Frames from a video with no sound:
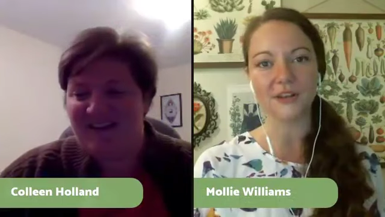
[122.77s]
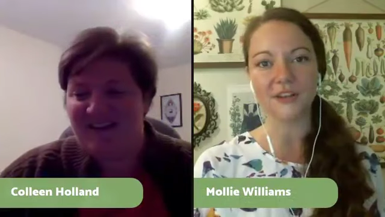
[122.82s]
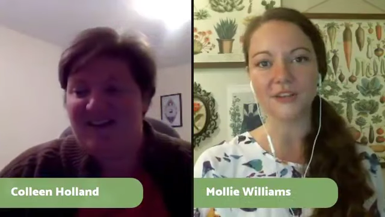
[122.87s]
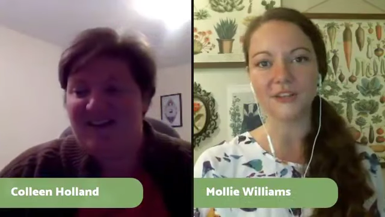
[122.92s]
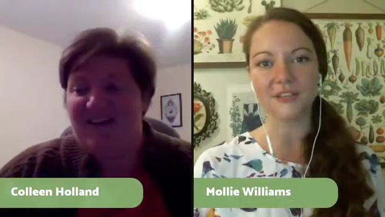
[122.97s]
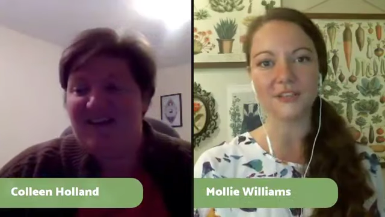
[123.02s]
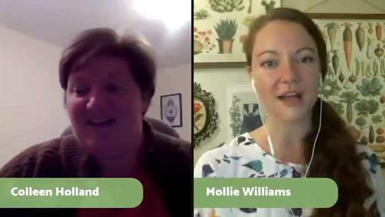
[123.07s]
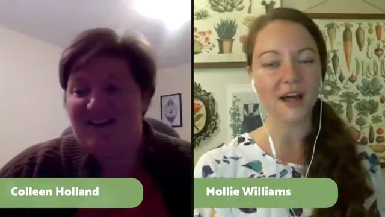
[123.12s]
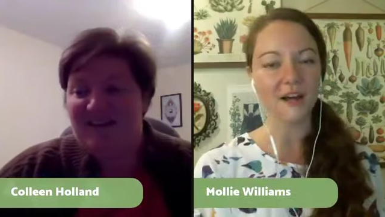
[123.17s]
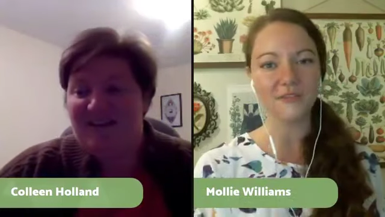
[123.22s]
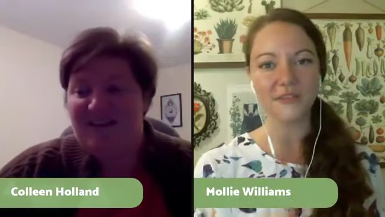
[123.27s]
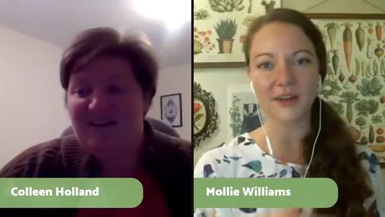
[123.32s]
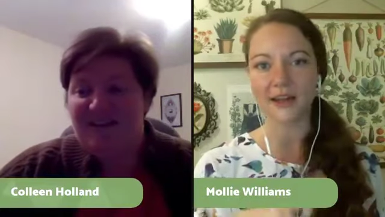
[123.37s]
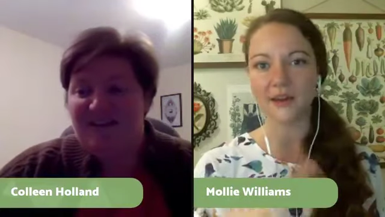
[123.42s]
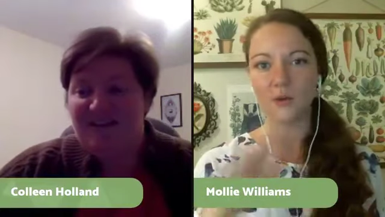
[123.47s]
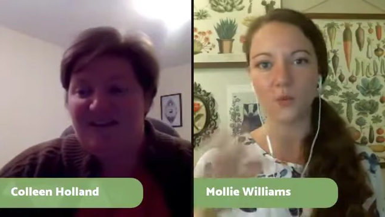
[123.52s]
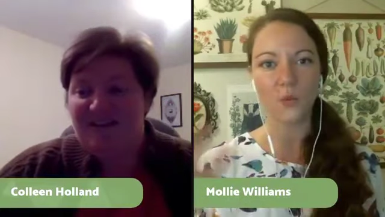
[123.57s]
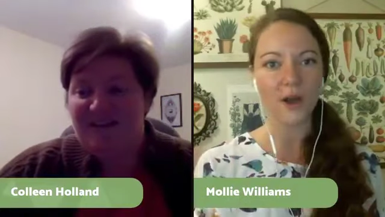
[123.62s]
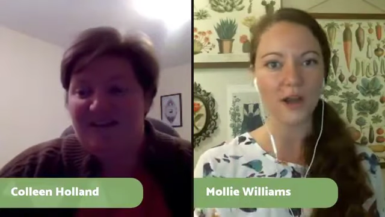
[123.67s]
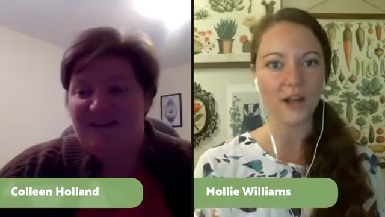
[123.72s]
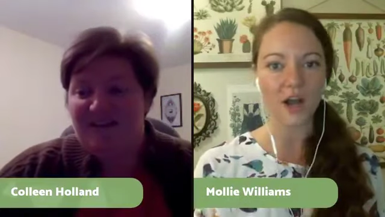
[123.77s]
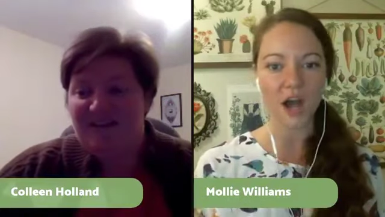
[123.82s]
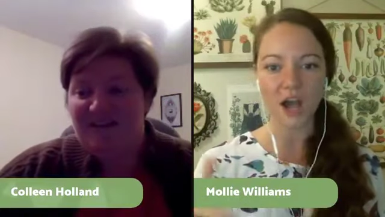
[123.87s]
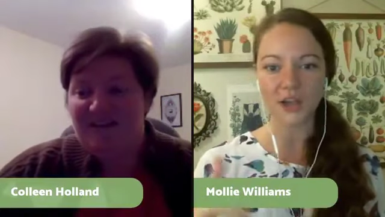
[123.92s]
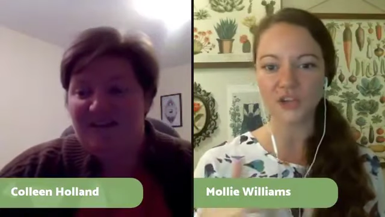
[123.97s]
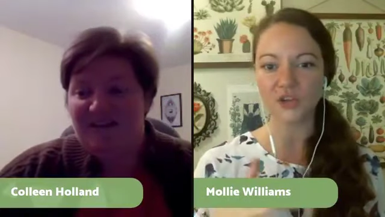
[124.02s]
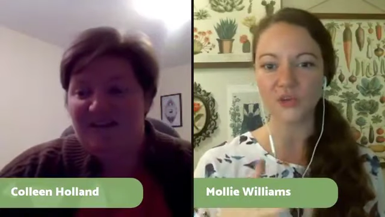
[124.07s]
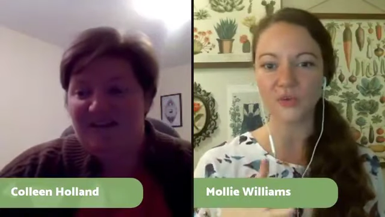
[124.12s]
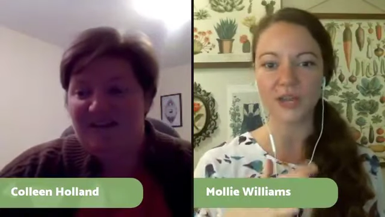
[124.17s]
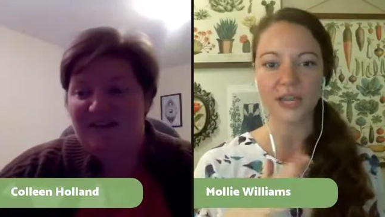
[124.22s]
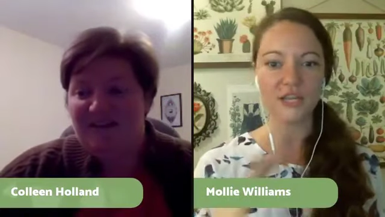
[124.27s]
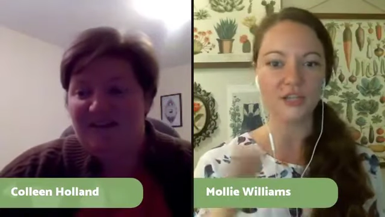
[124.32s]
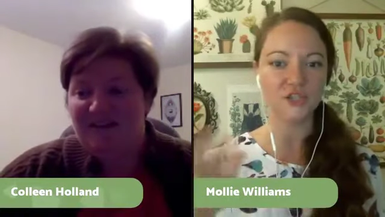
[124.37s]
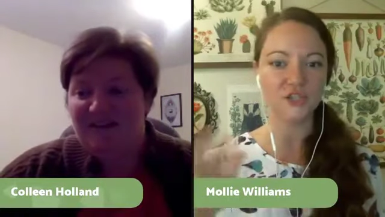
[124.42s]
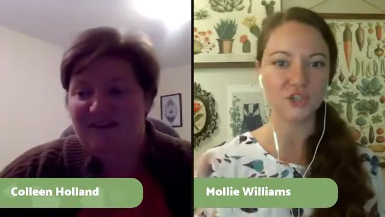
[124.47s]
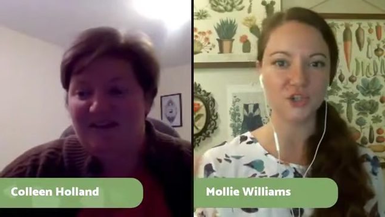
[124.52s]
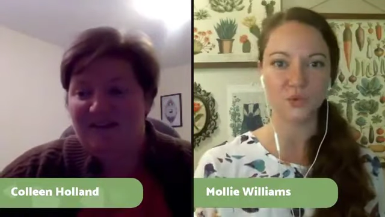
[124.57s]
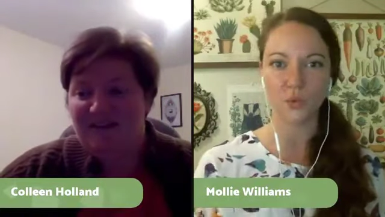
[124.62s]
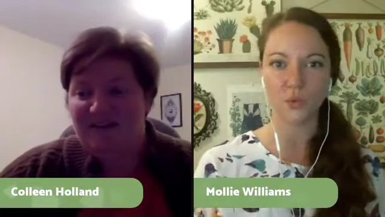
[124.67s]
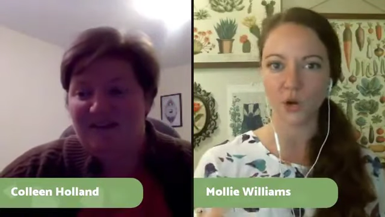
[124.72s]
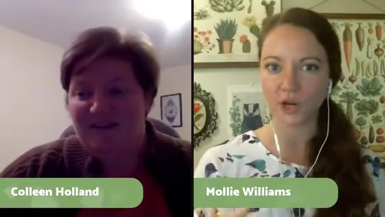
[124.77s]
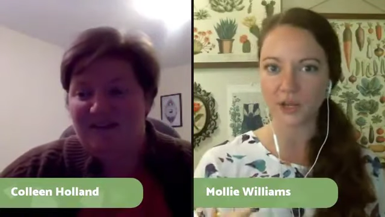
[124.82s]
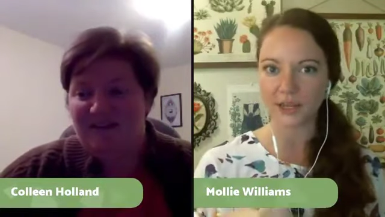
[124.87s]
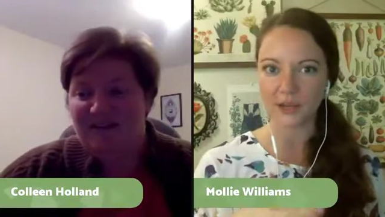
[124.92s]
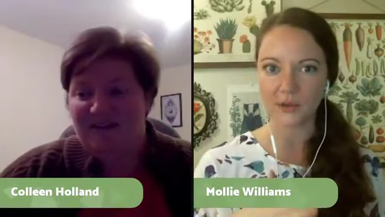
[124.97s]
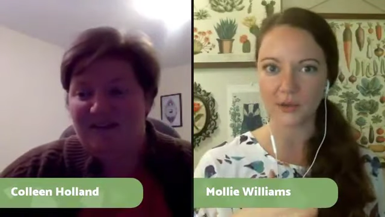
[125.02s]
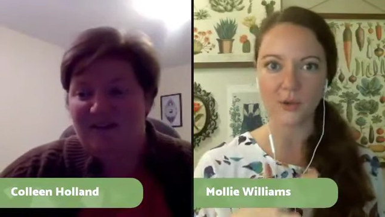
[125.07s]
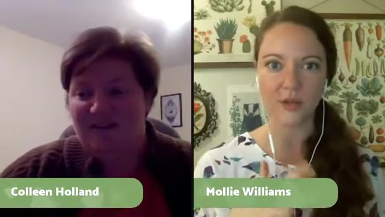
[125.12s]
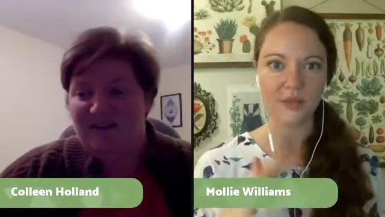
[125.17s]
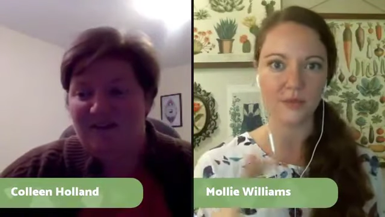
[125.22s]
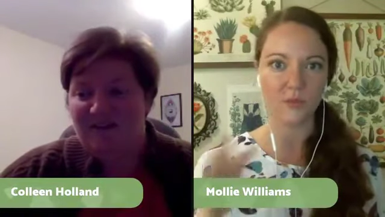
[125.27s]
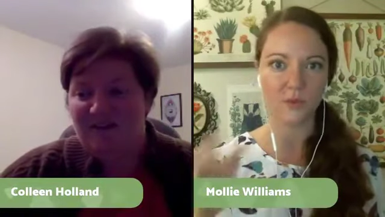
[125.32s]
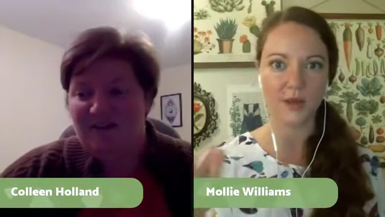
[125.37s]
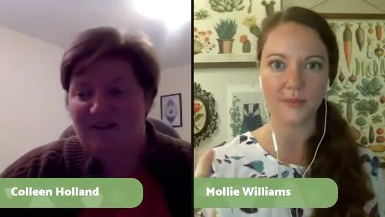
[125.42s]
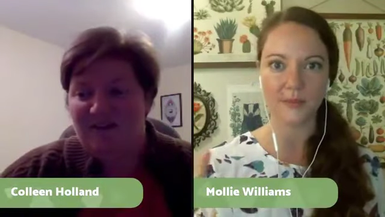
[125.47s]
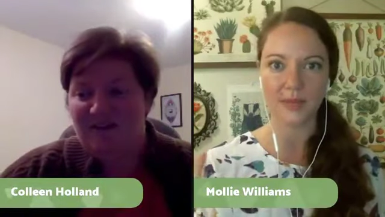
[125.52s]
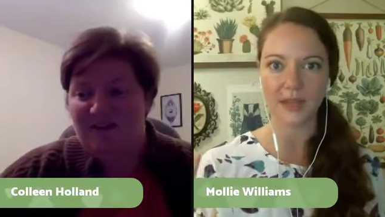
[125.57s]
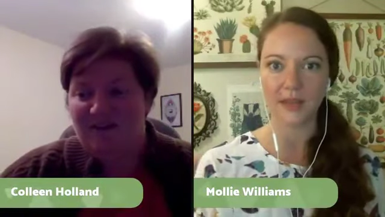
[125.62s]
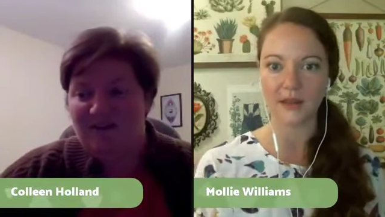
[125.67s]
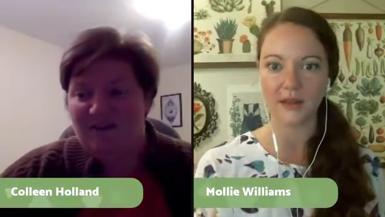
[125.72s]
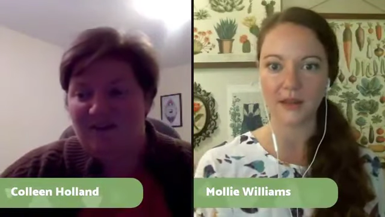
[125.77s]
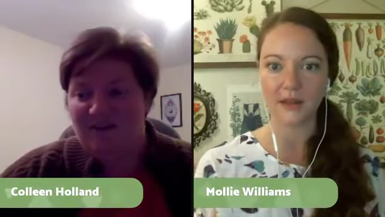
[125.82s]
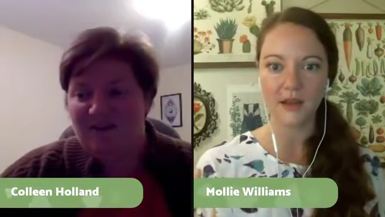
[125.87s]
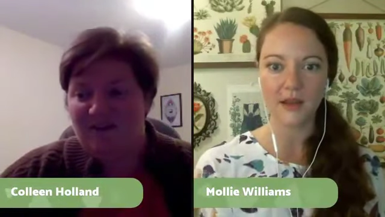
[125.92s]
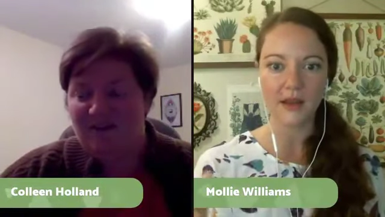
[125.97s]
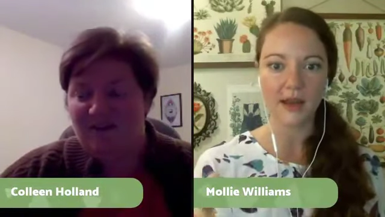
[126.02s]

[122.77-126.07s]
Speaker 1: on yourself, kind of what got you into working with women?